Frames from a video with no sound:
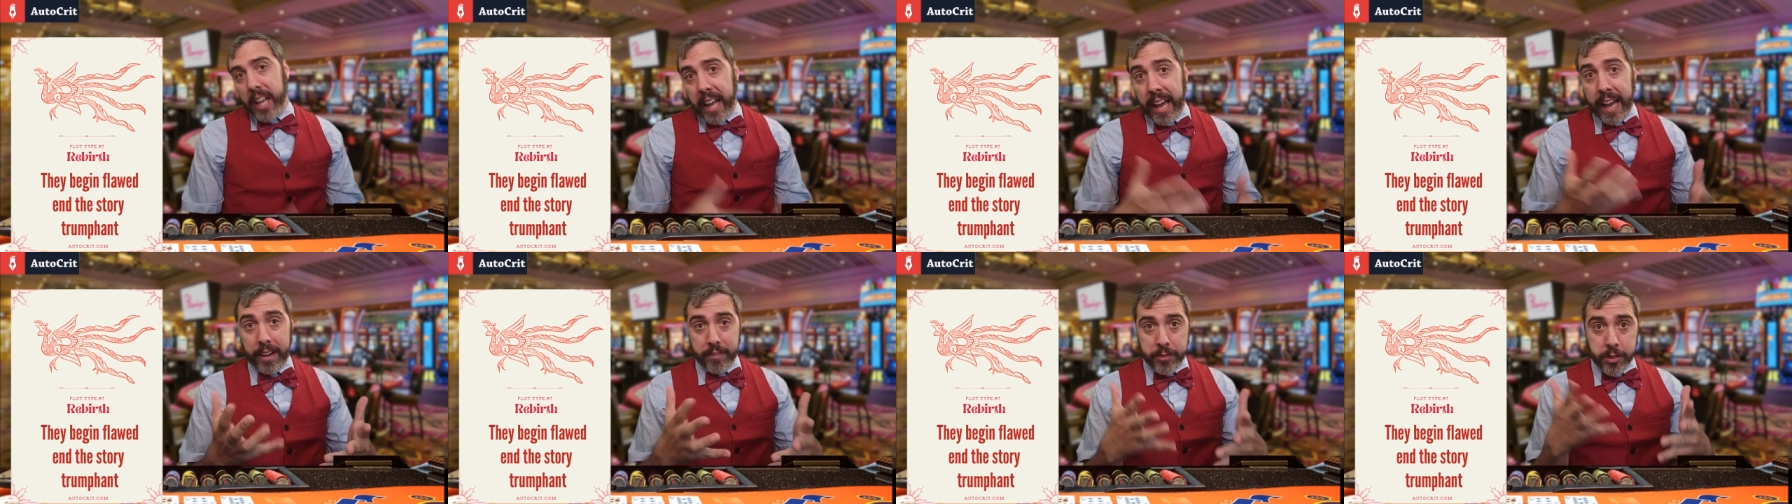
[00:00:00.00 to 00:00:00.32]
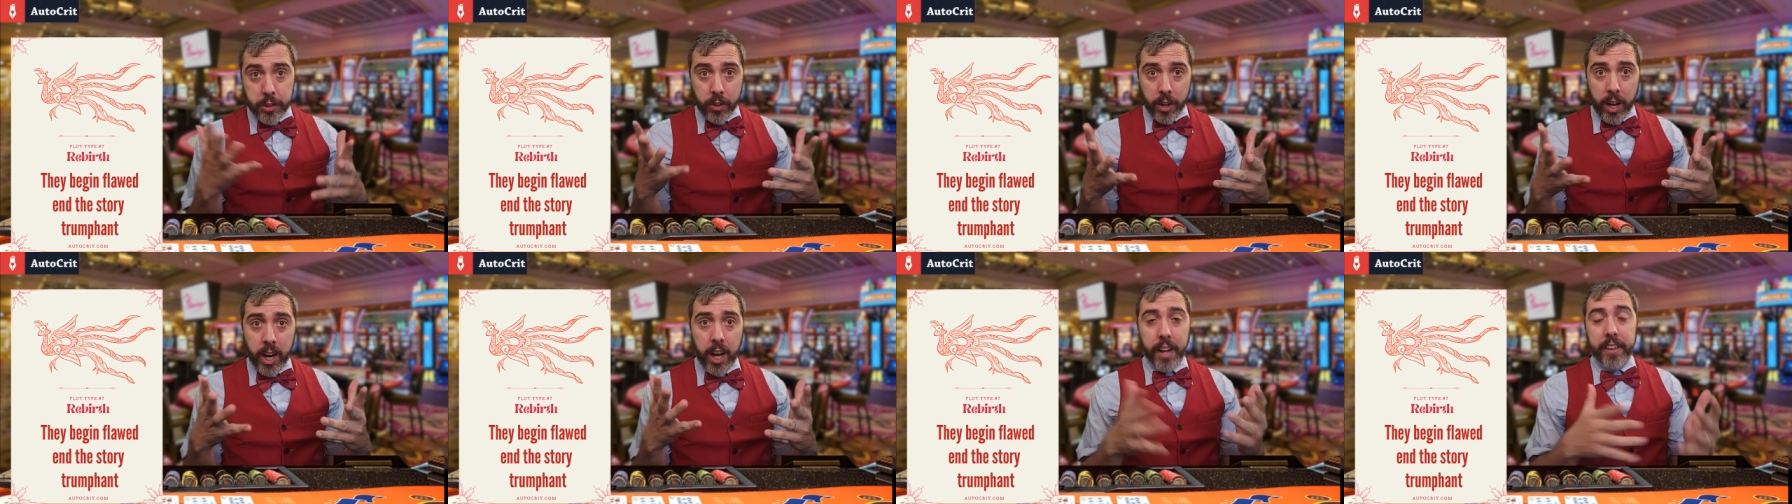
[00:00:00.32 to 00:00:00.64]

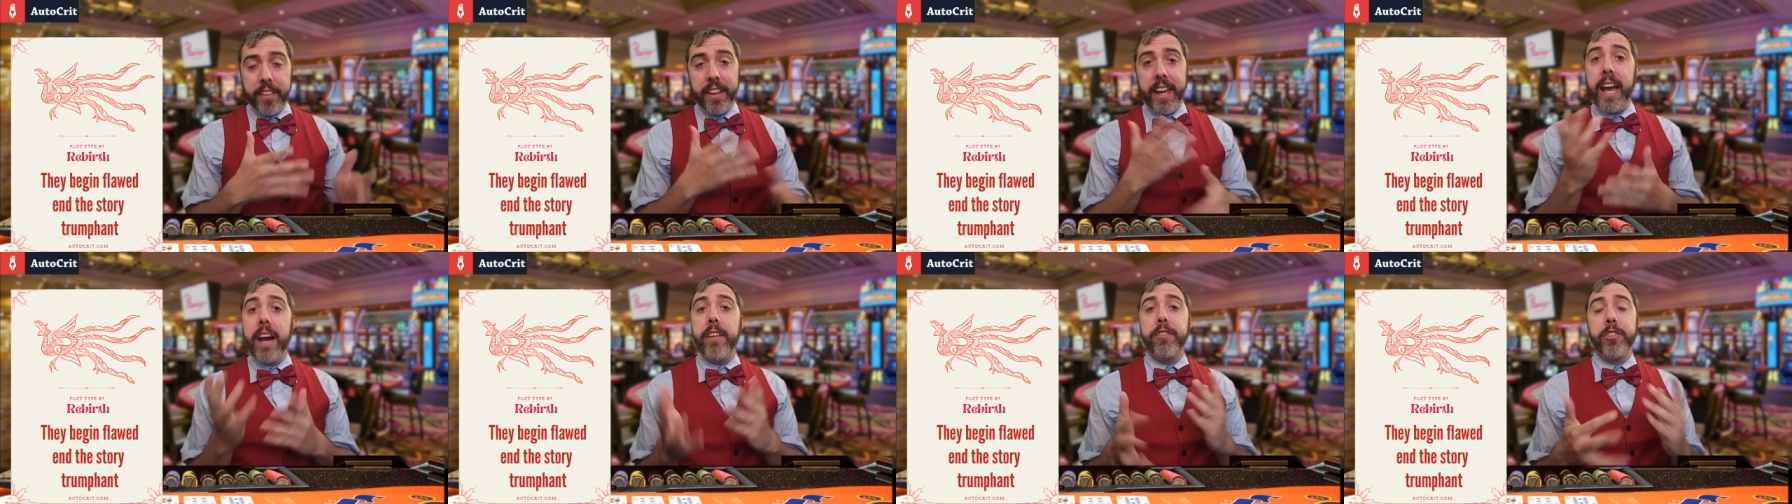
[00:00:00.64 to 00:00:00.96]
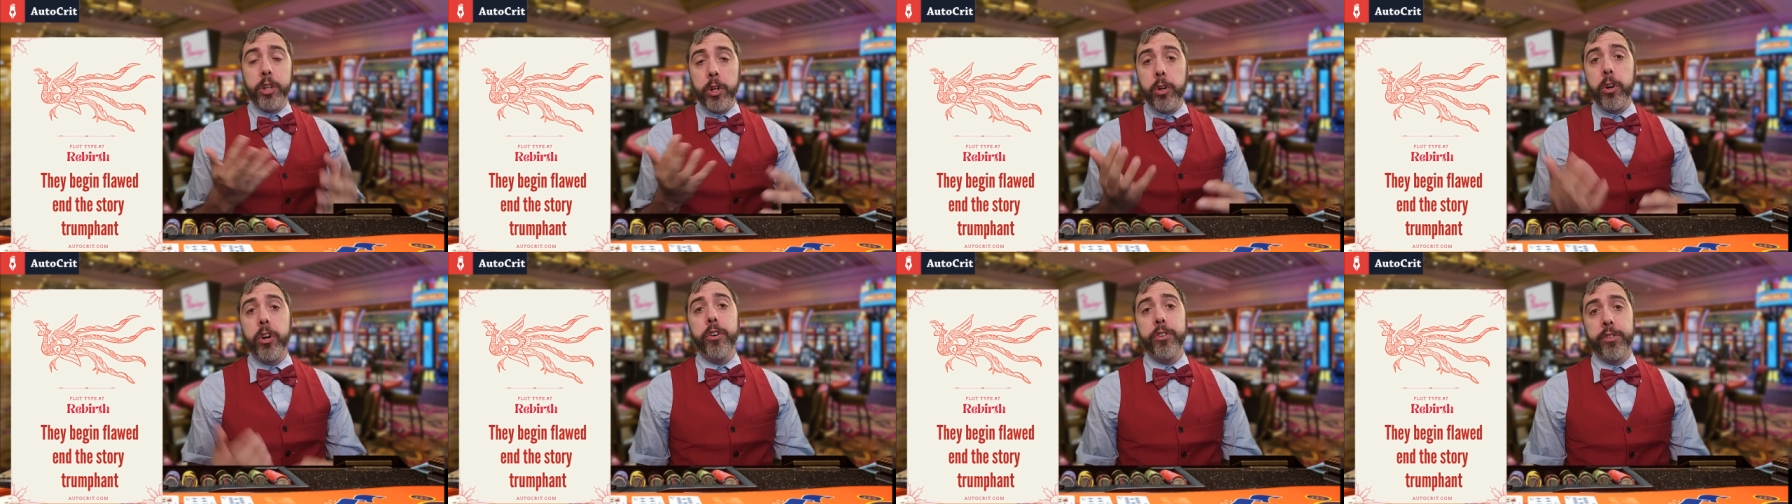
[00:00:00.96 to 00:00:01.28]
After all, they have
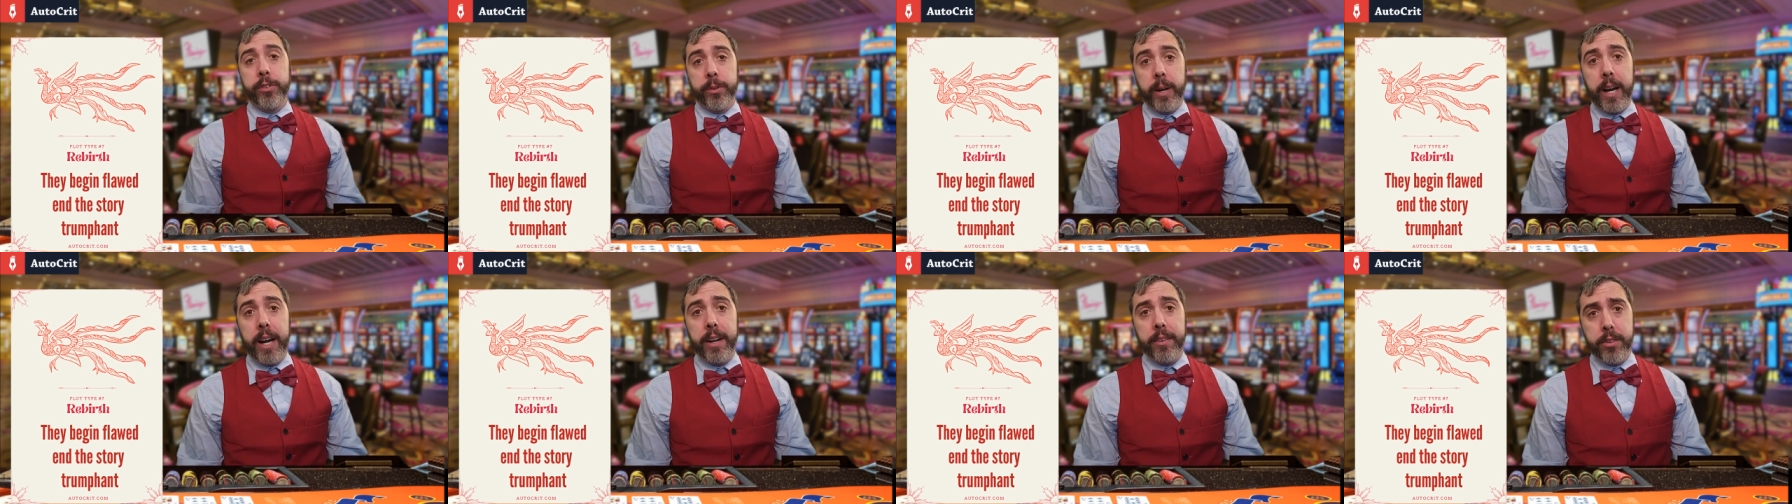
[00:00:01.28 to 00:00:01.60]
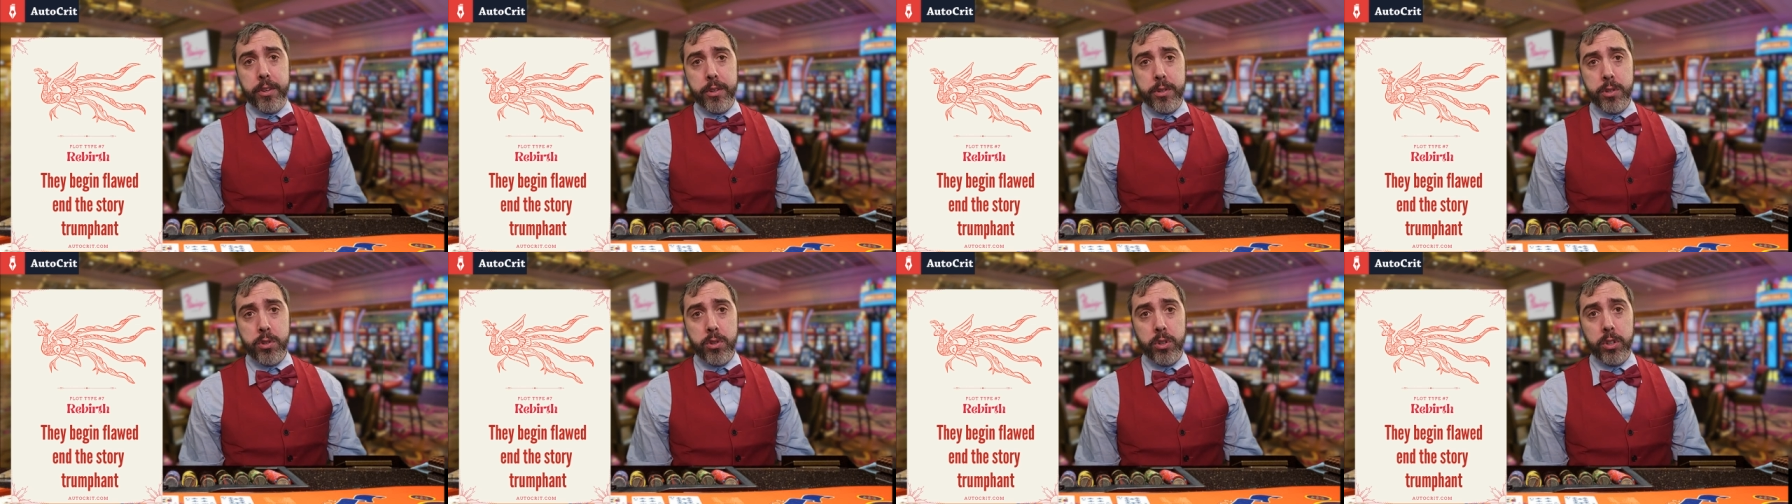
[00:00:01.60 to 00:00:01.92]
to grow
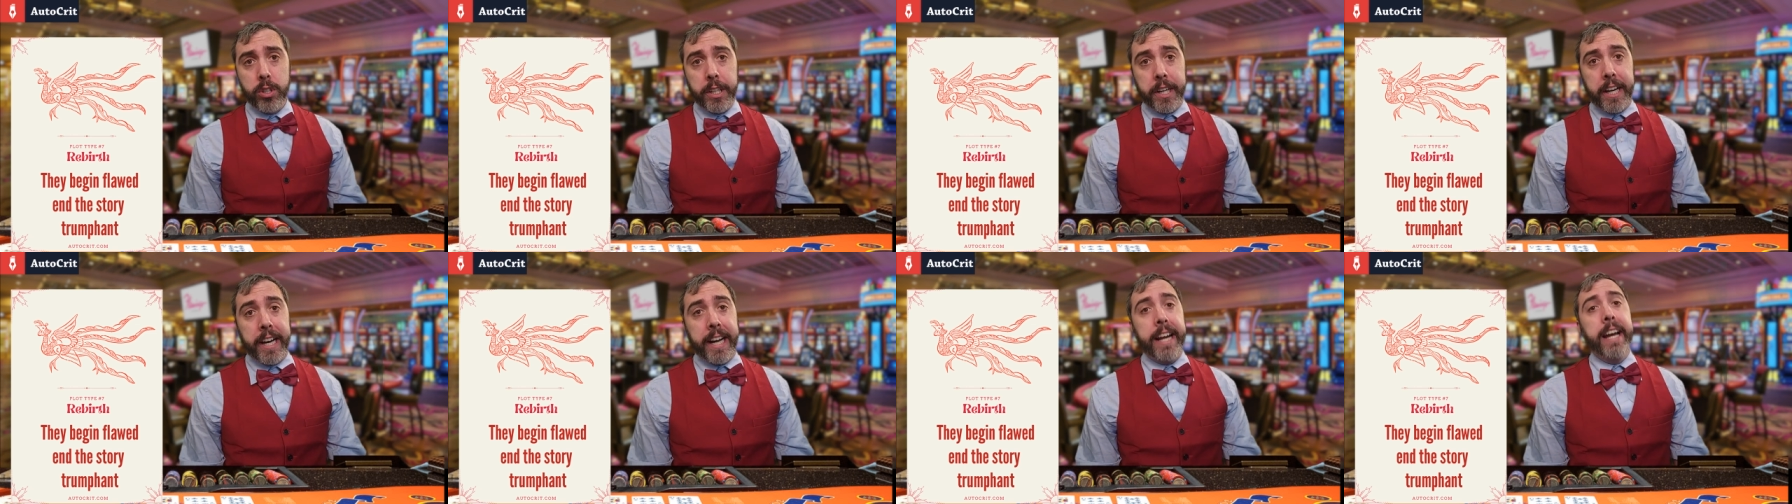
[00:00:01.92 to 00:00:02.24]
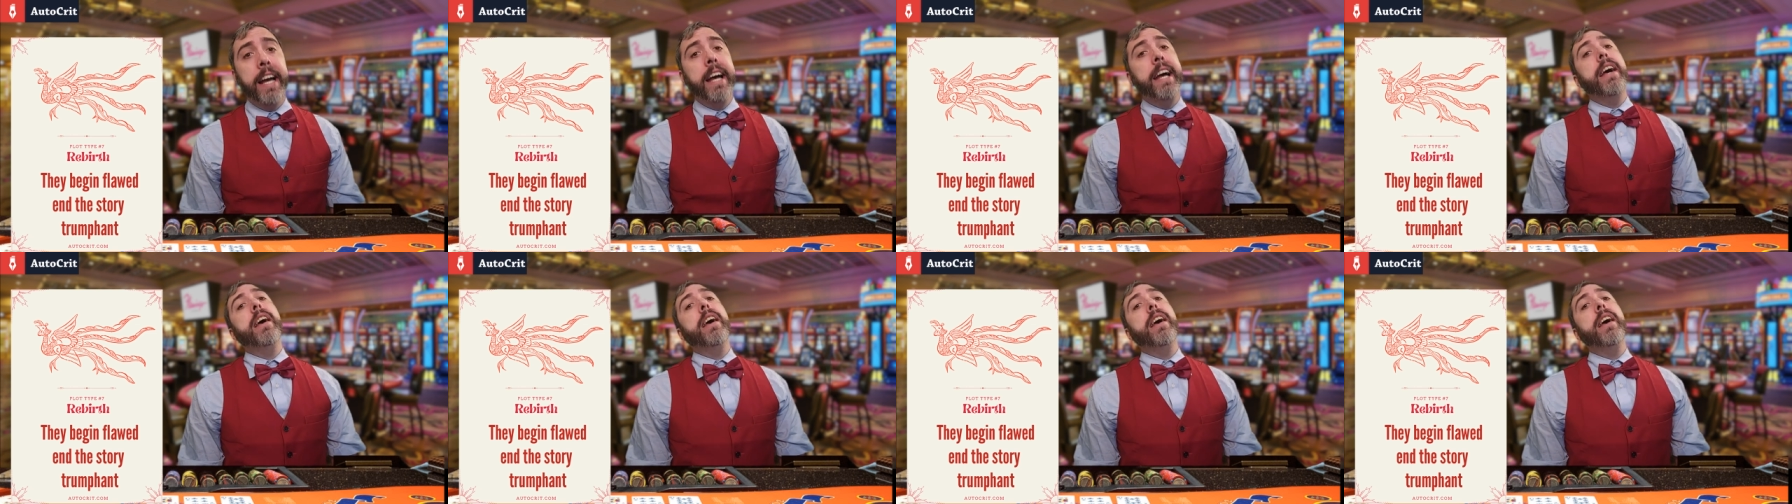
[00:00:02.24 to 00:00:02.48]
throughout the story,